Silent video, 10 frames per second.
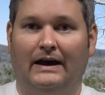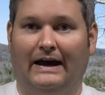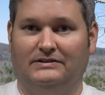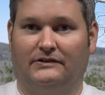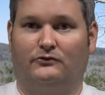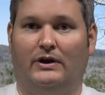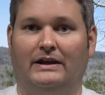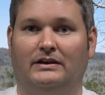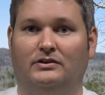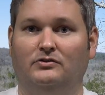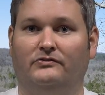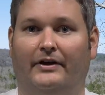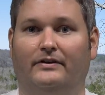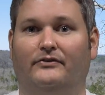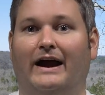I just created a
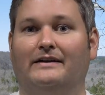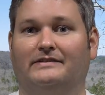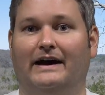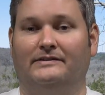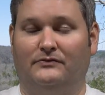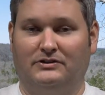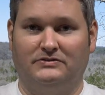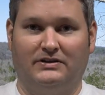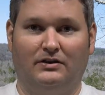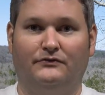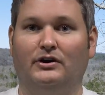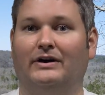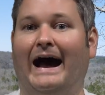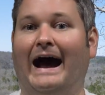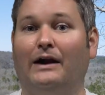newsletter for Irix Guy's Adventure Channel. If you go
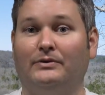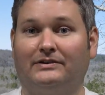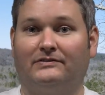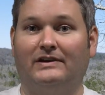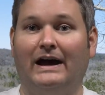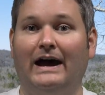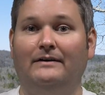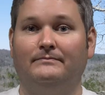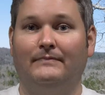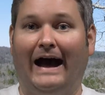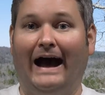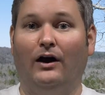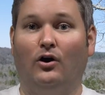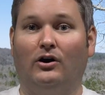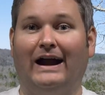to Irix Guy,
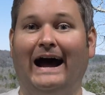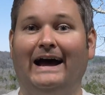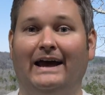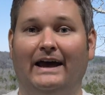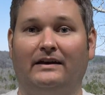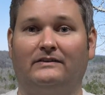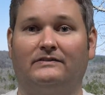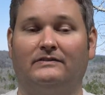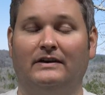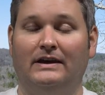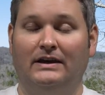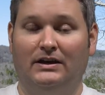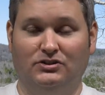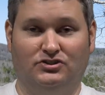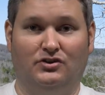I-R-I-X,
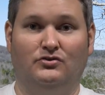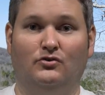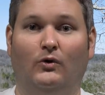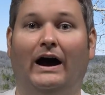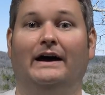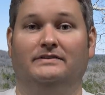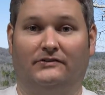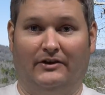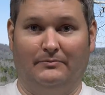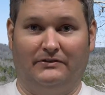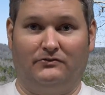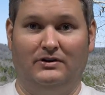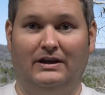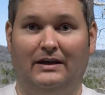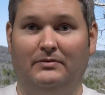G-U-Y, just like my
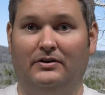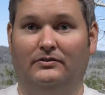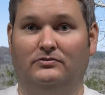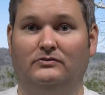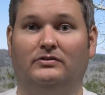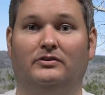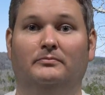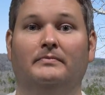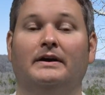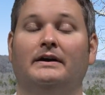screen name here on YouTube,